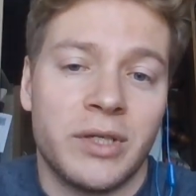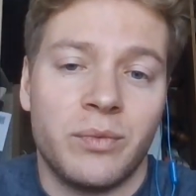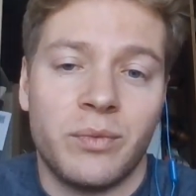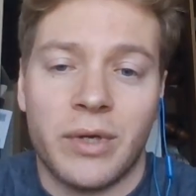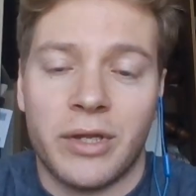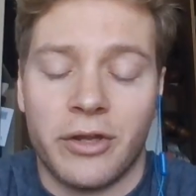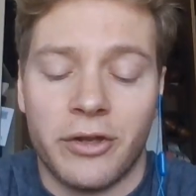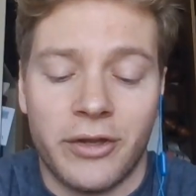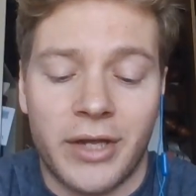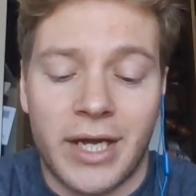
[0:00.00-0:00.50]

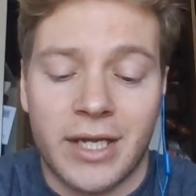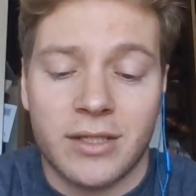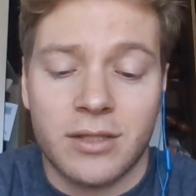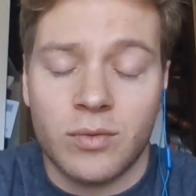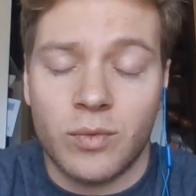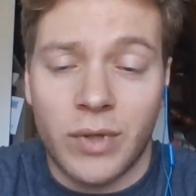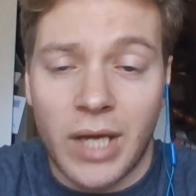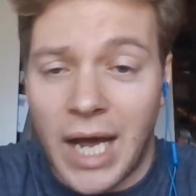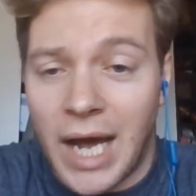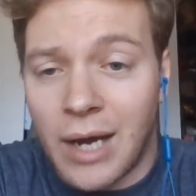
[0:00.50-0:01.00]
whether
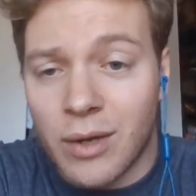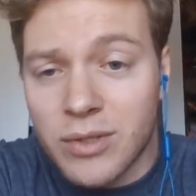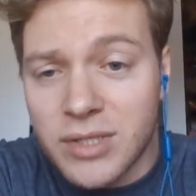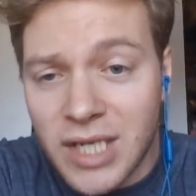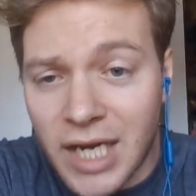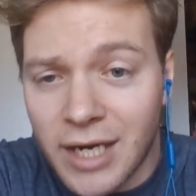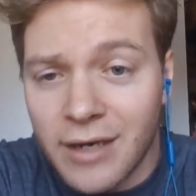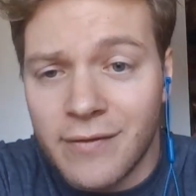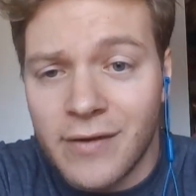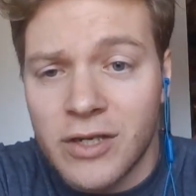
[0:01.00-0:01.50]
that's
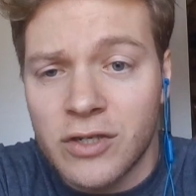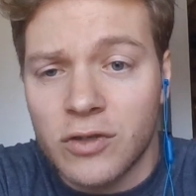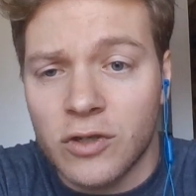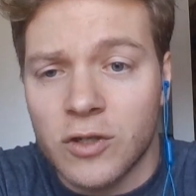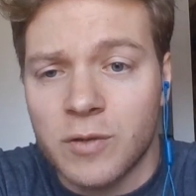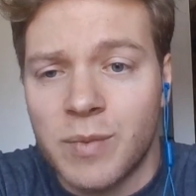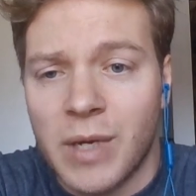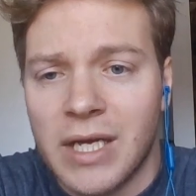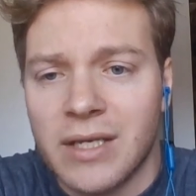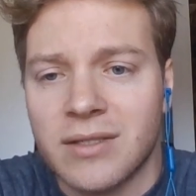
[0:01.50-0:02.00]
outside of
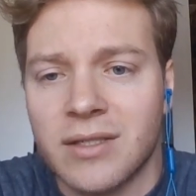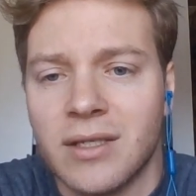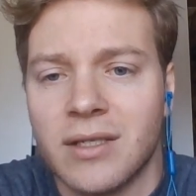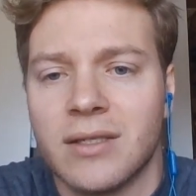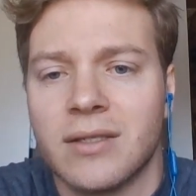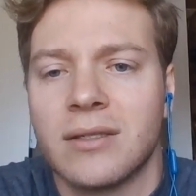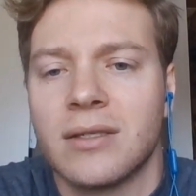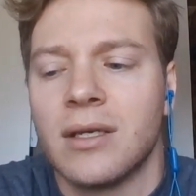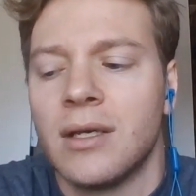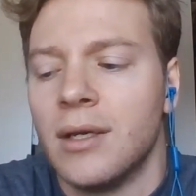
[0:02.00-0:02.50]
digital
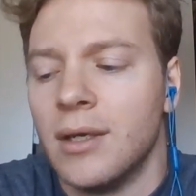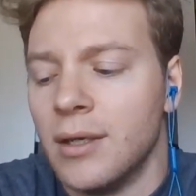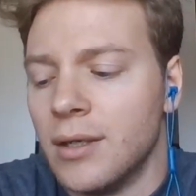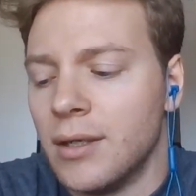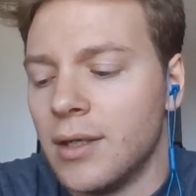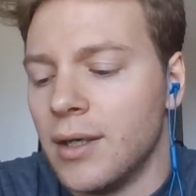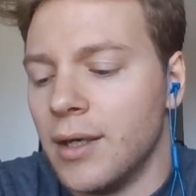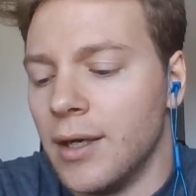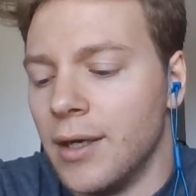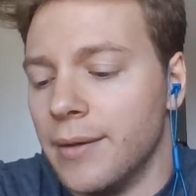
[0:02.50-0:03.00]
spaces.
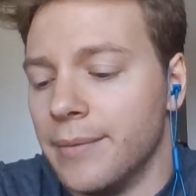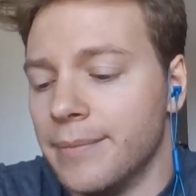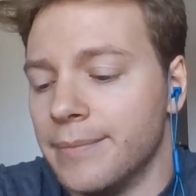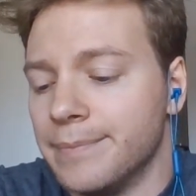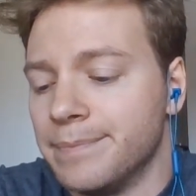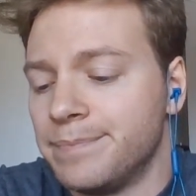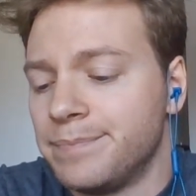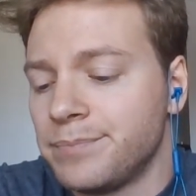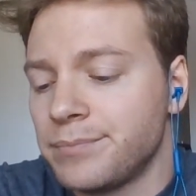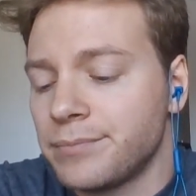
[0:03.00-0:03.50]

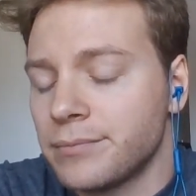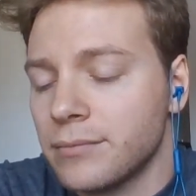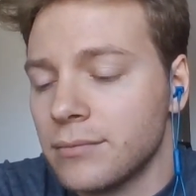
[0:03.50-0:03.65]
Um,